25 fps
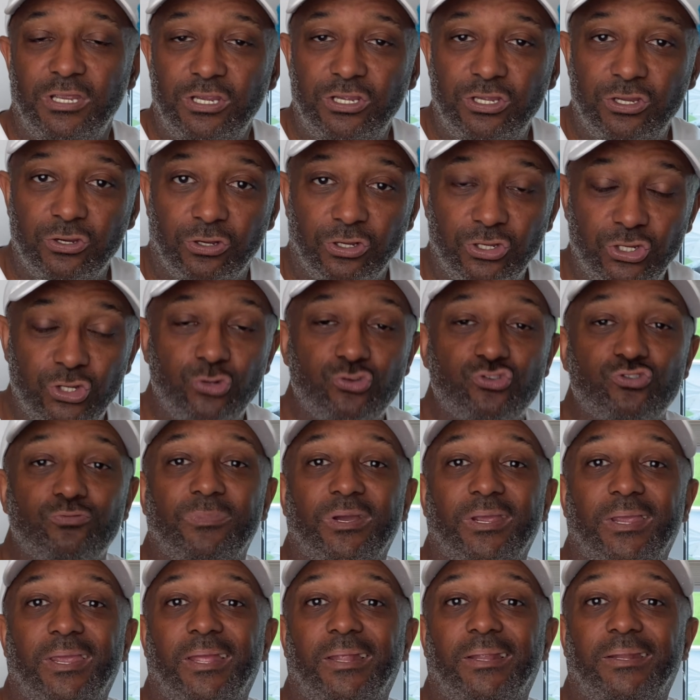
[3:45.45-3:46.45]
You can use them
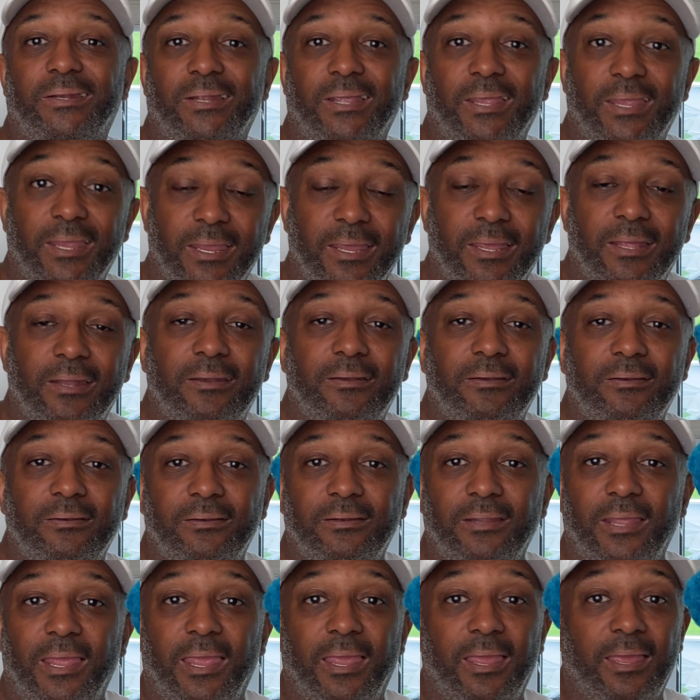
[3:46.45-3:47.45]
again and again,
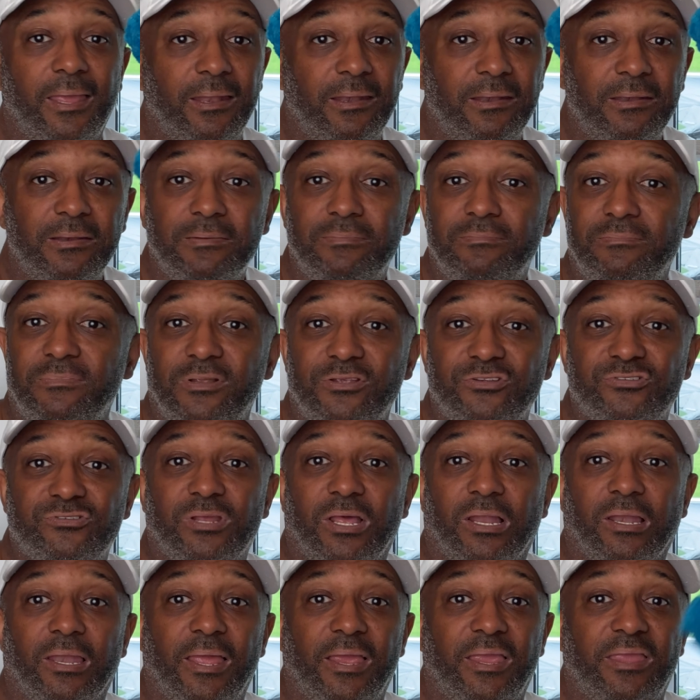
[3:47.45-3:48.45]
and it's
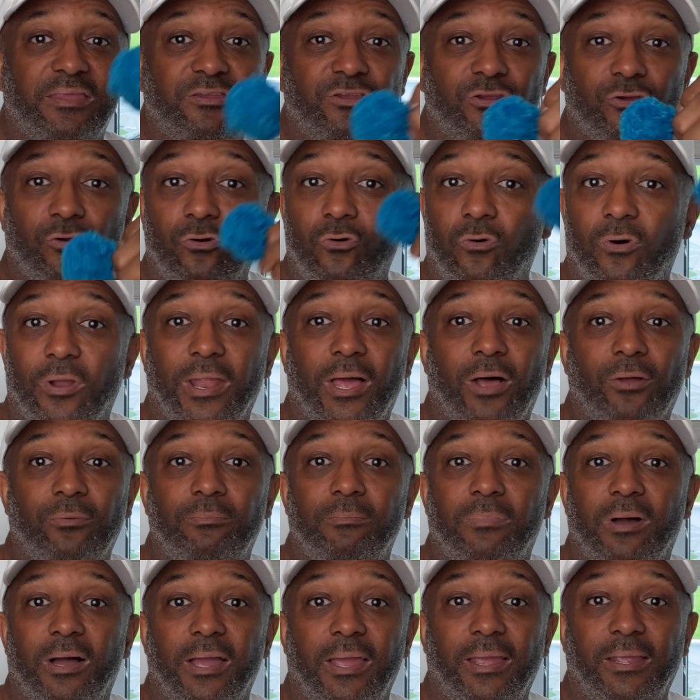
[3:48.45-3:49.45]
not like you're going out
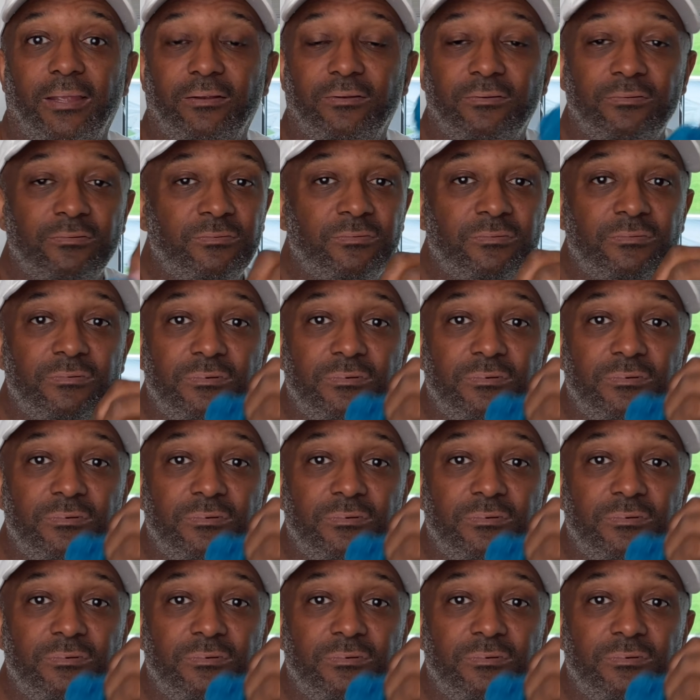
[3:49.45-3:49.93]
and buying